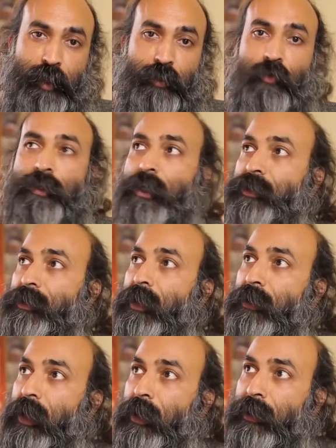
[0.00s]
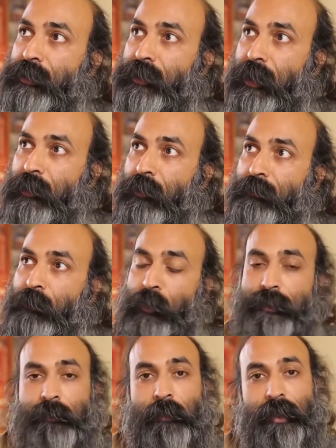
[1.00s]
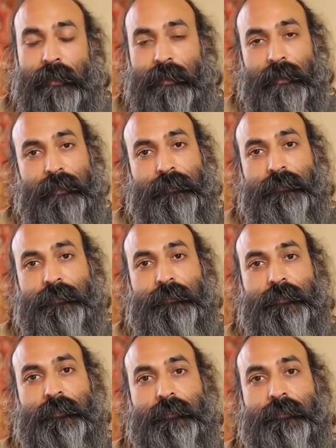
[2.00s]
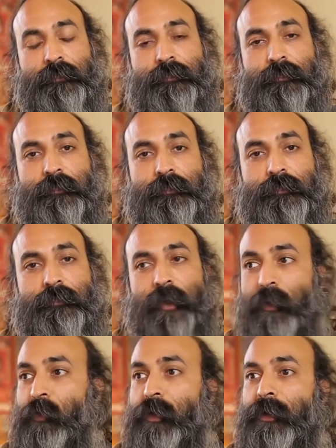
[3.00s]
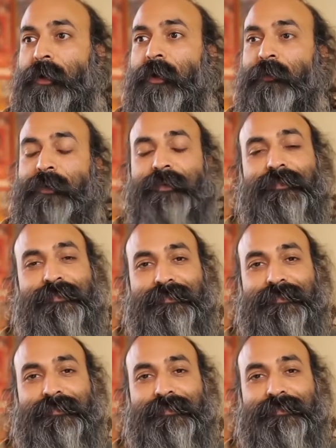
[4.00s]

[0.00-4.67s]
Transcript: to touch that higher state of possibility. Look around.